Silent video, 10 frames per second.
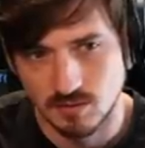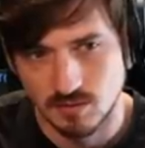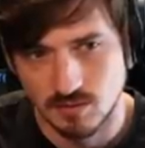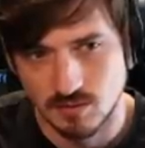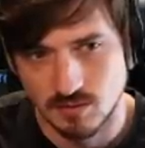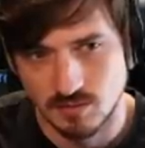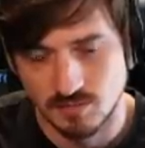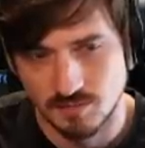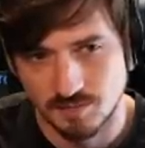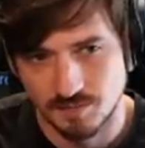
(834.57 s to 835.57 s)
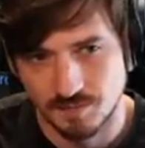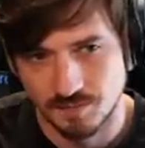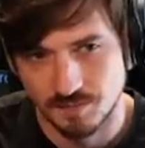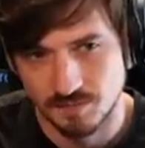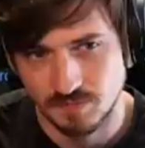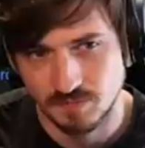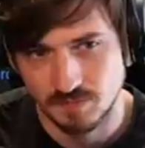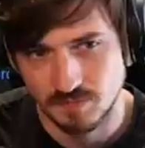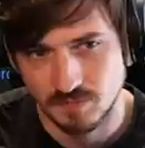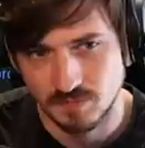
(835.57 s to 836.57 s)

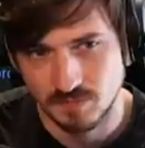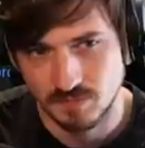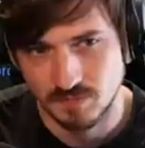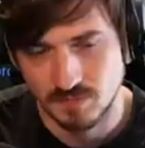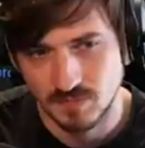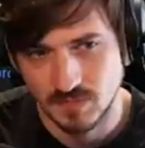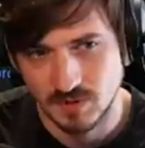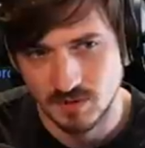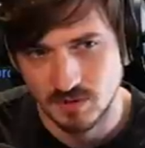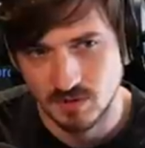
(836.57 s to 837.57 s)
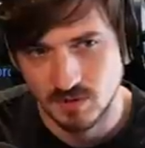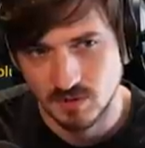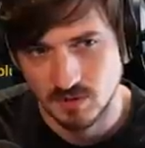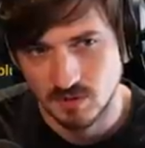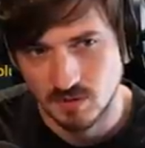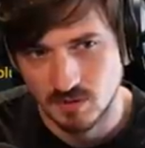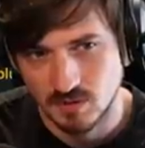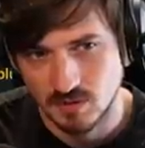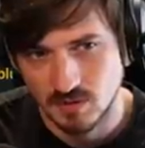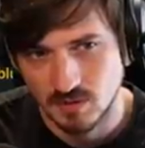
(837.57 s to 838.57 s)

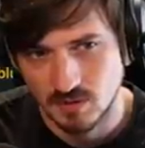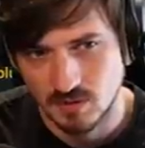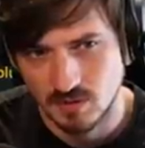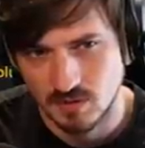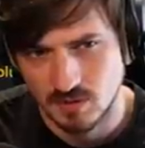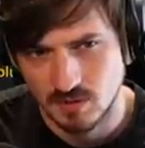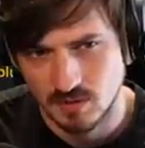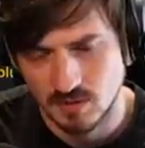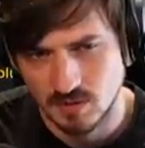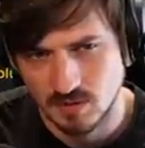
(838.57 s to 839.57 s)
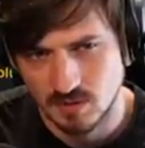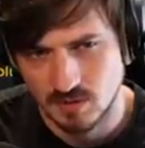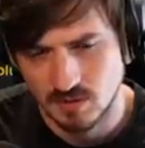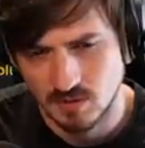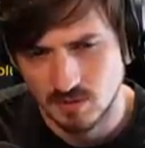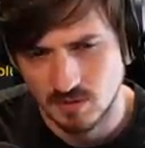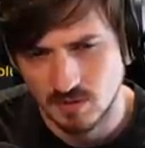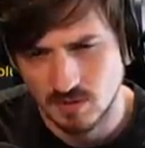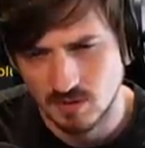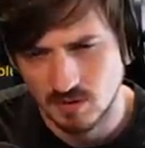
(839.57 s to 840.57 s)

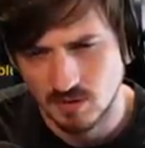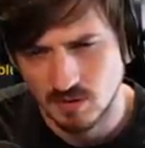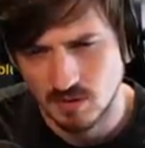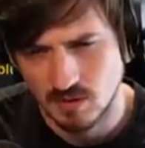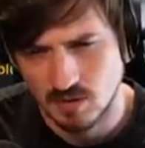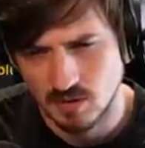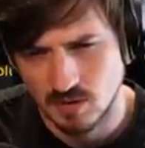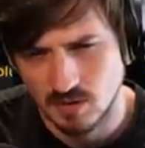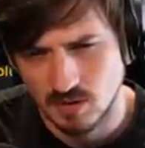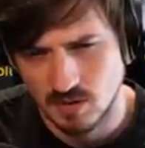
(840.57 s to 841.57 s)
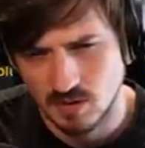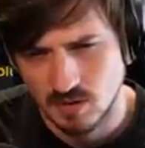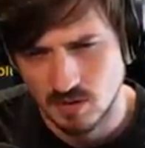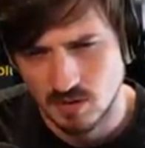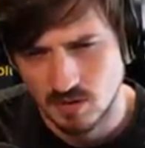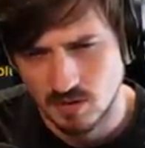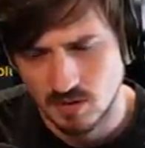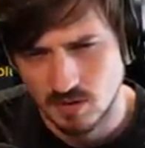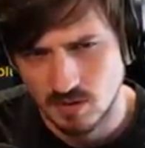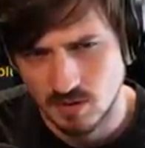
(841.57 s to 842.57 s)
(not speaking)